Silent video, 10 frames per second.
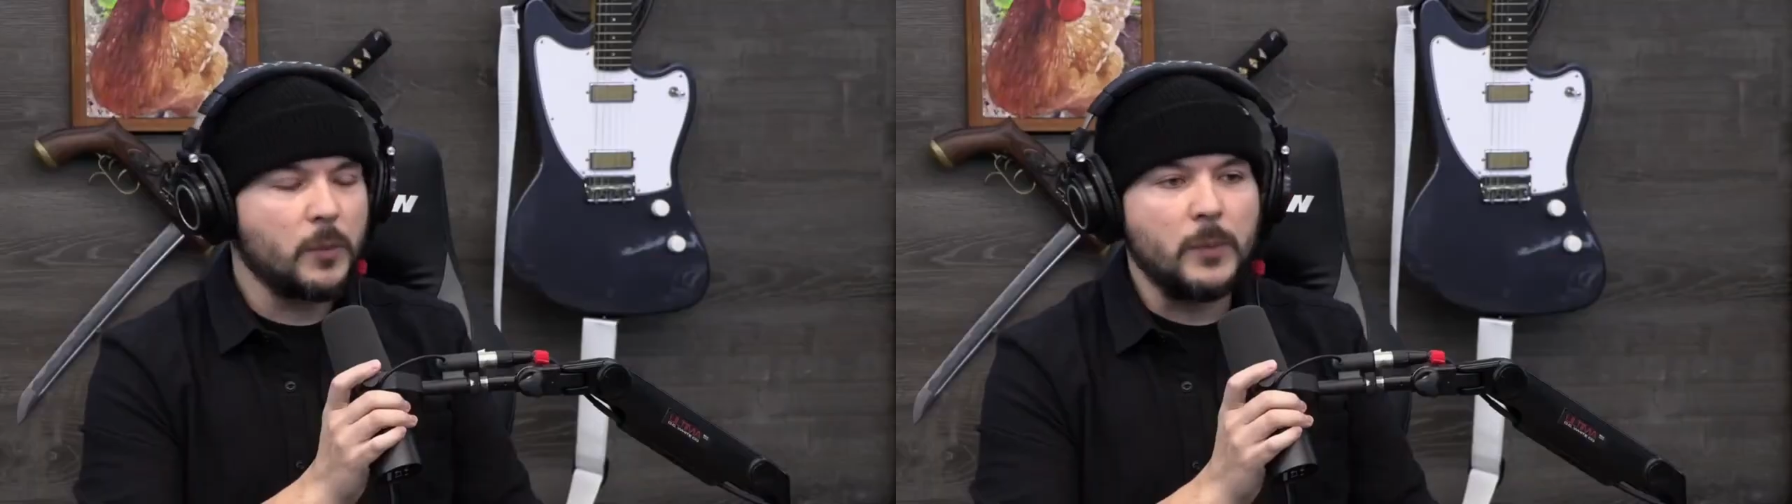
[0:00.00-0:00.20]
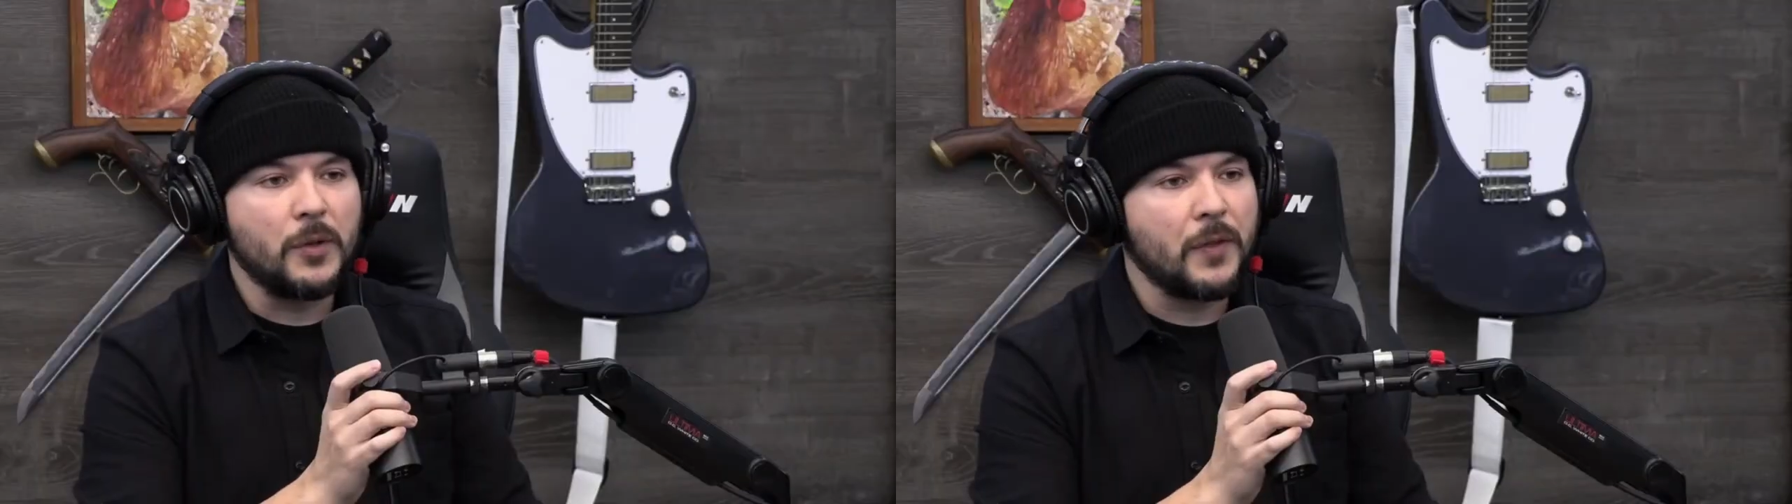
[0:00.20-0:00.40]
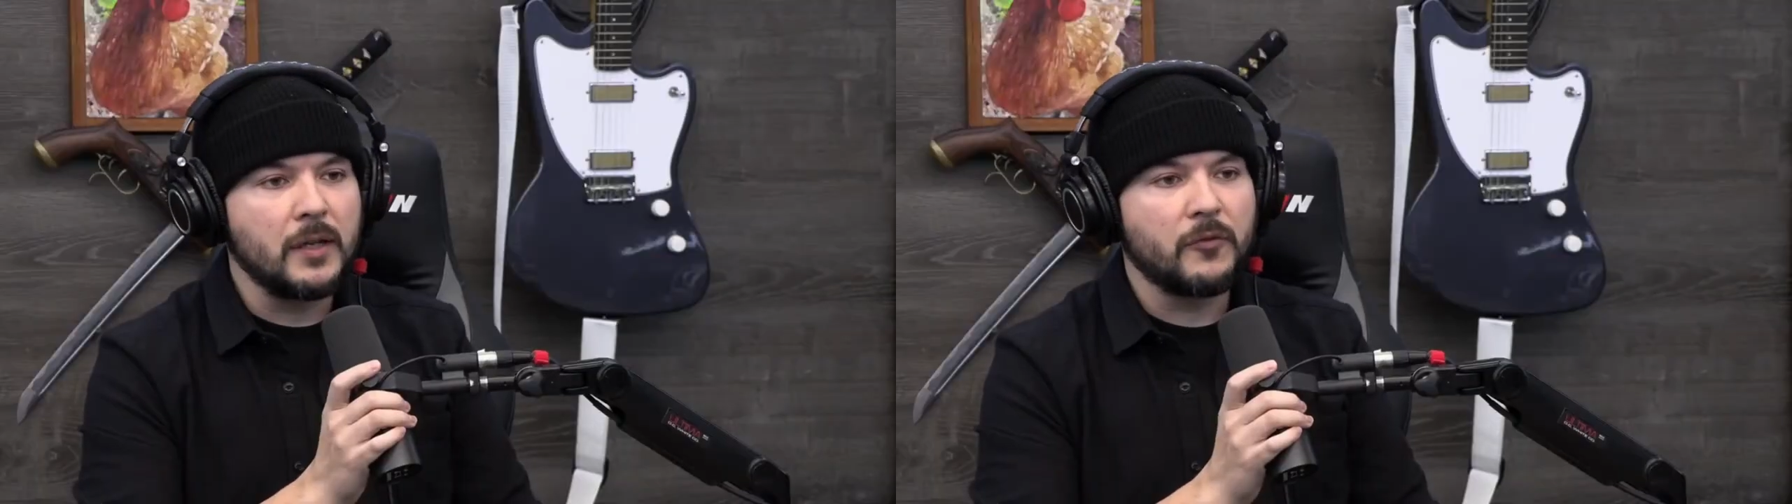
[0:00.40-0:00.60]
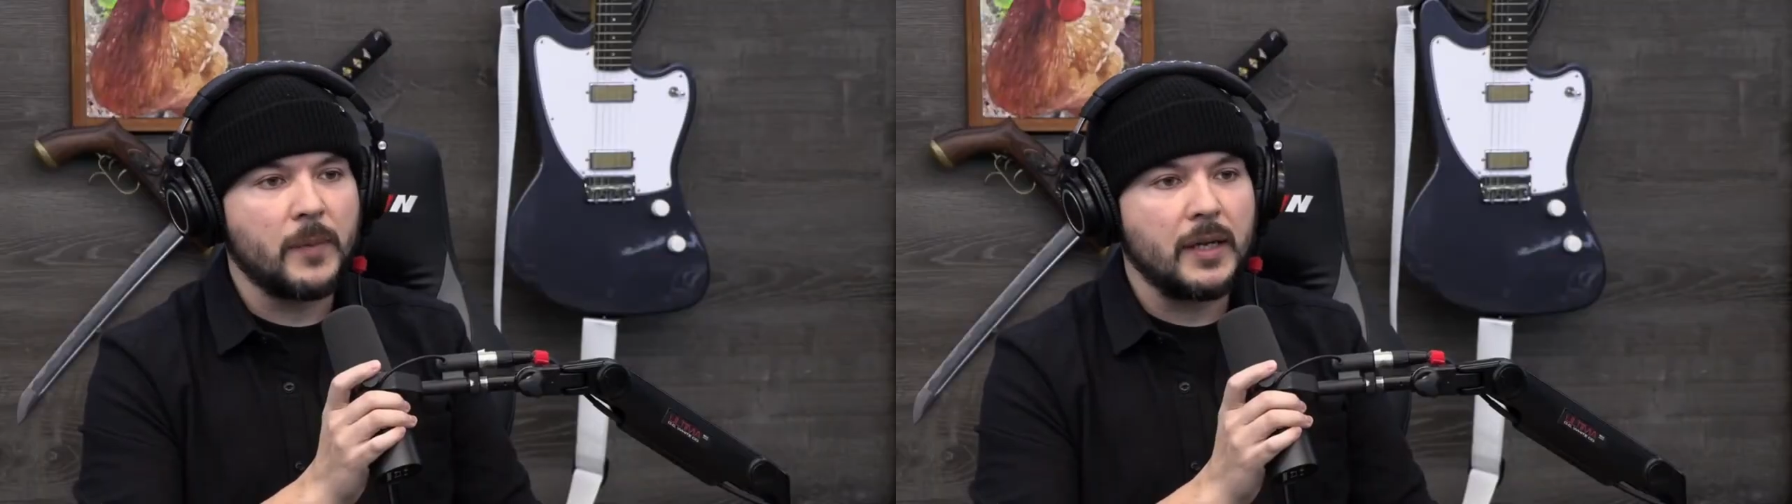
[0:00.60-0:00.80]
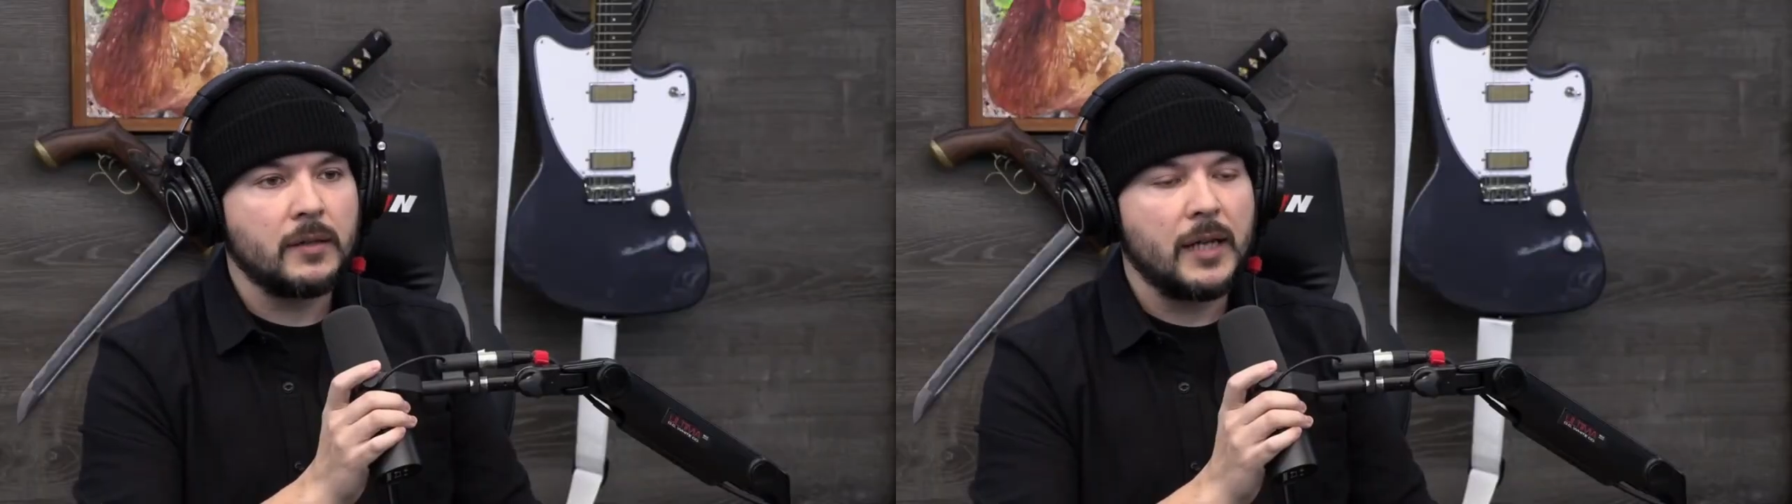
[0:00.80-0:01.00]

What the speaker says: what people think of me